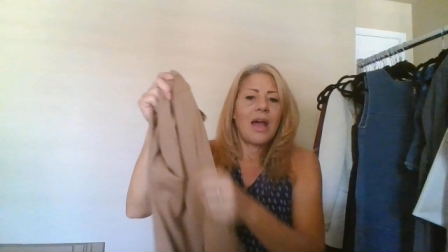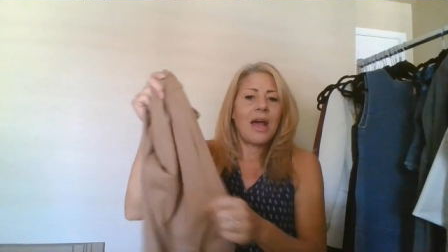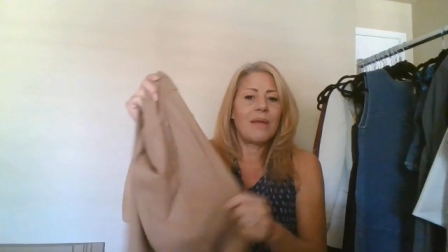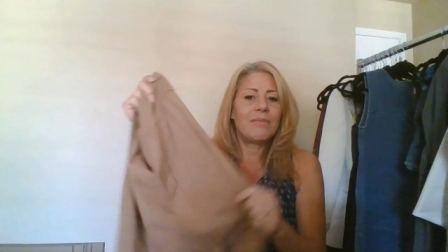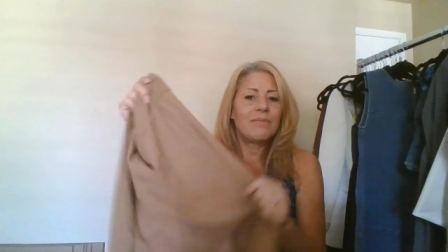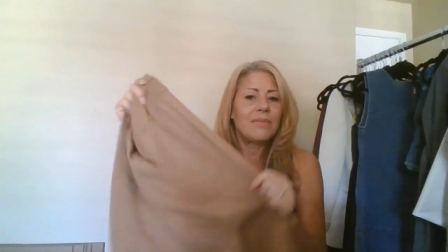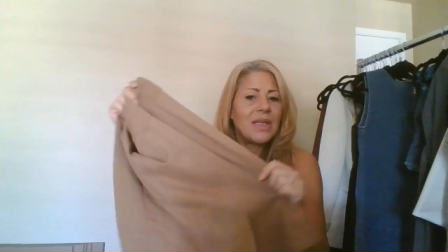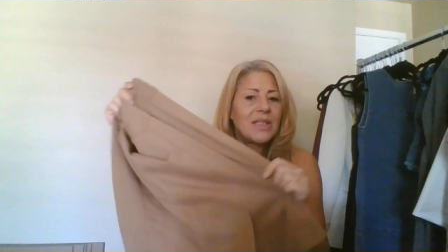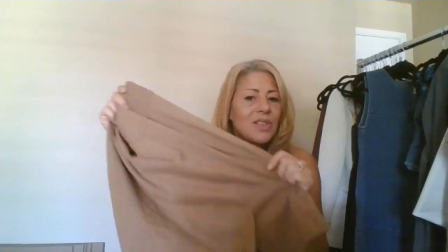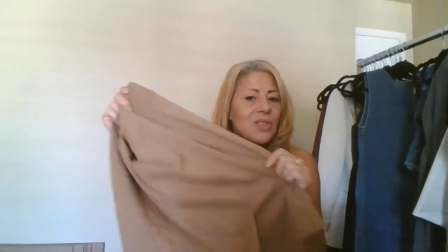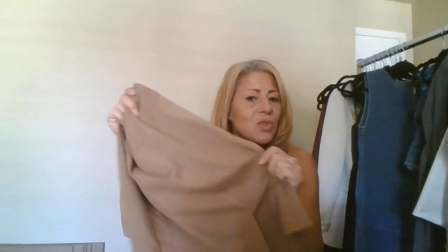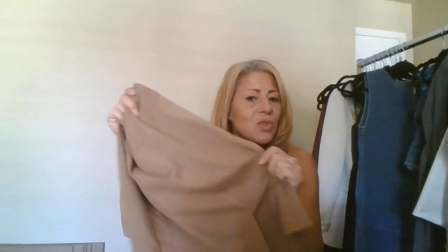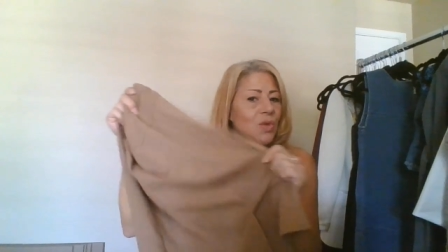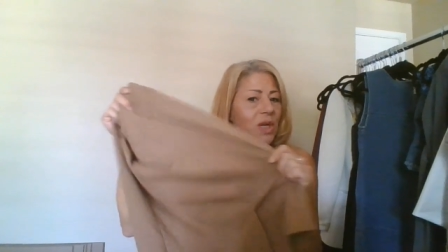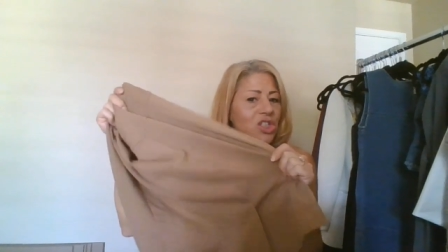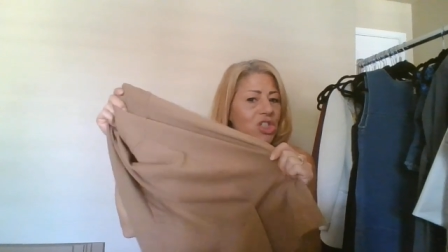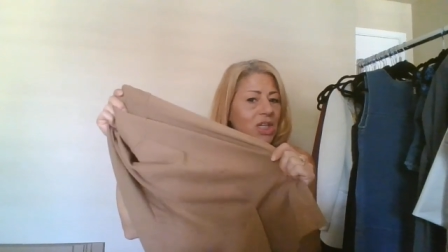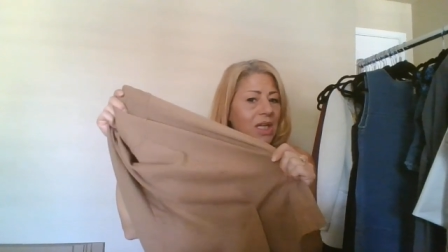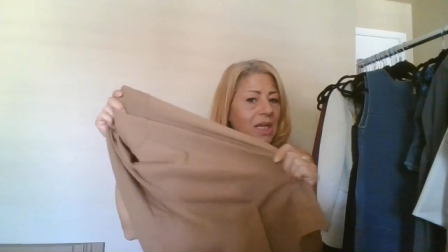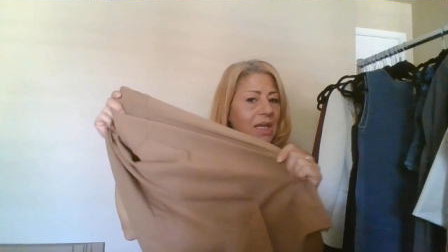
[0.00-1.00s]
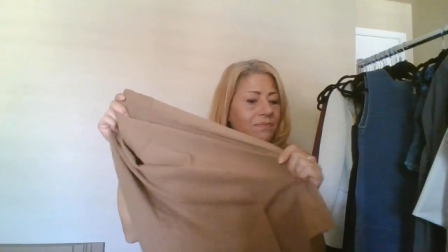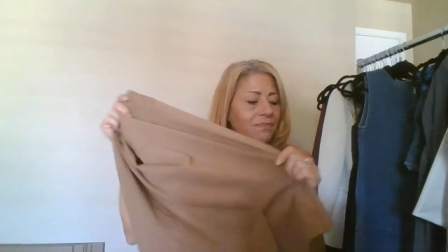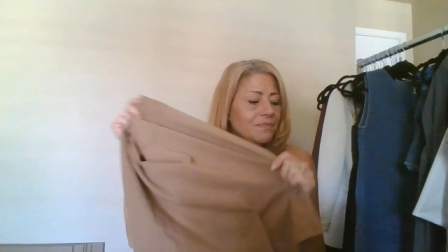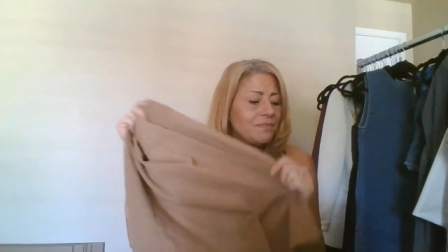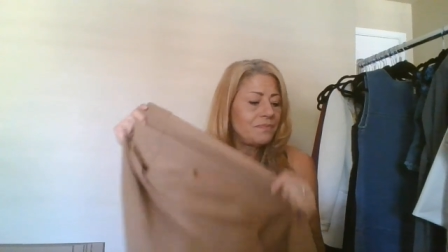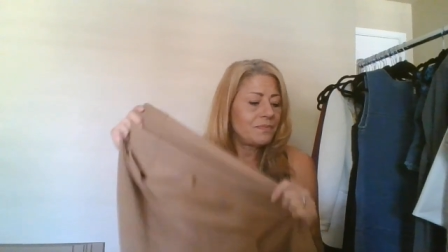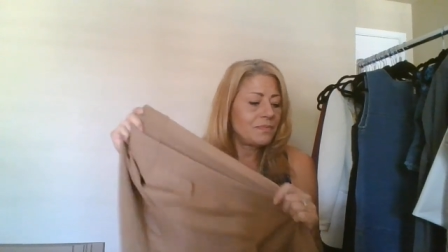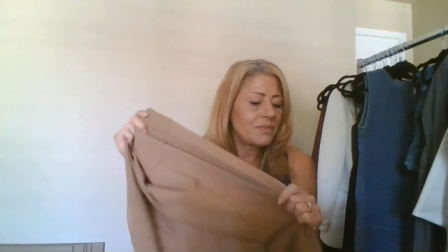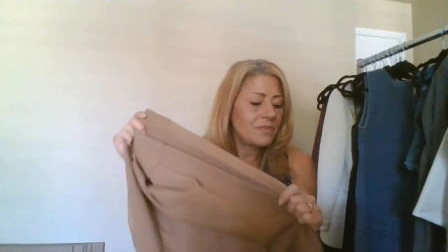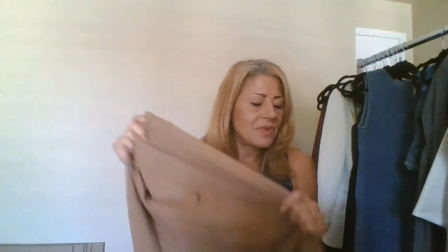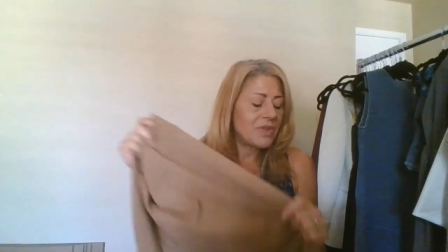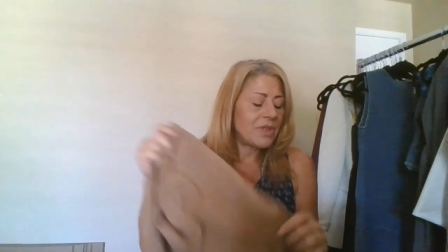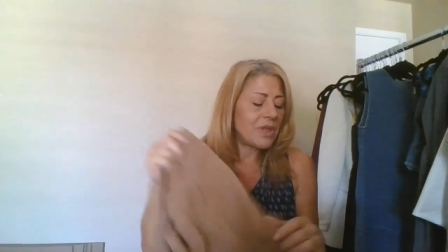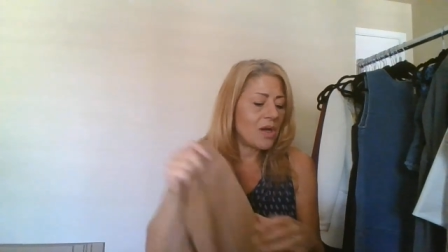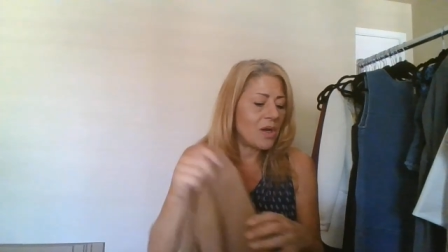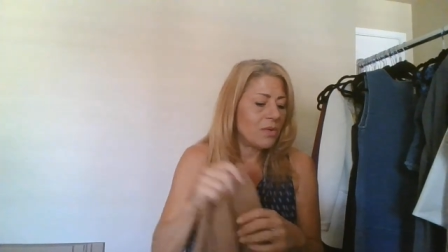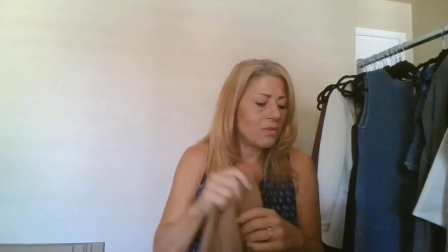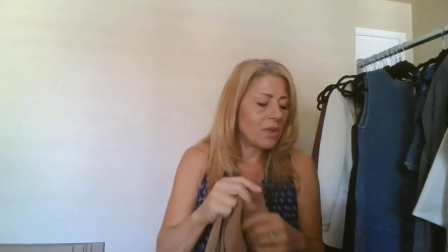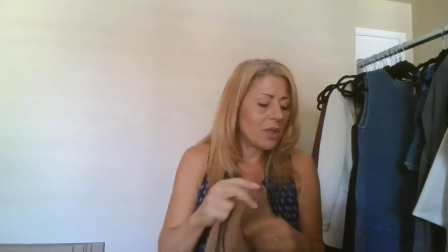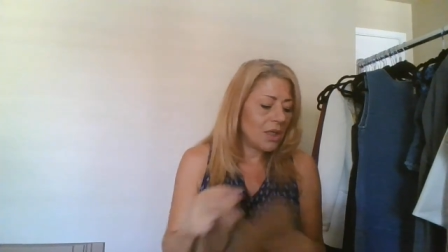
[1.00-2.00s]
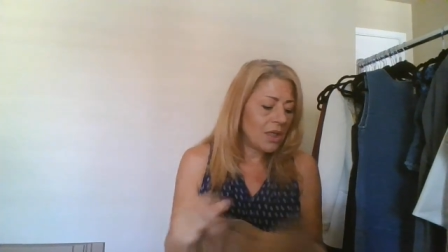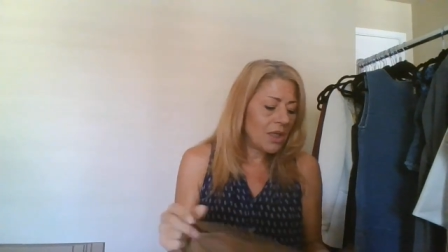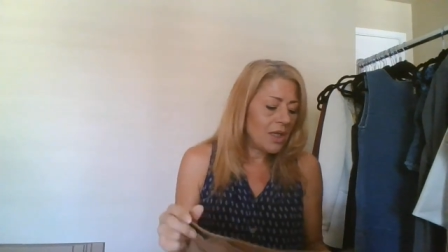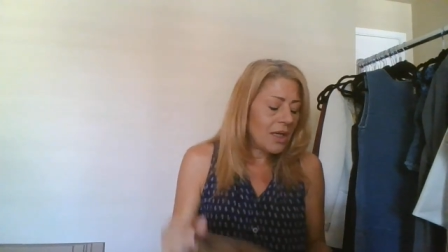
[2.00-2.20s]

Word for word: Um, it's stretchy. So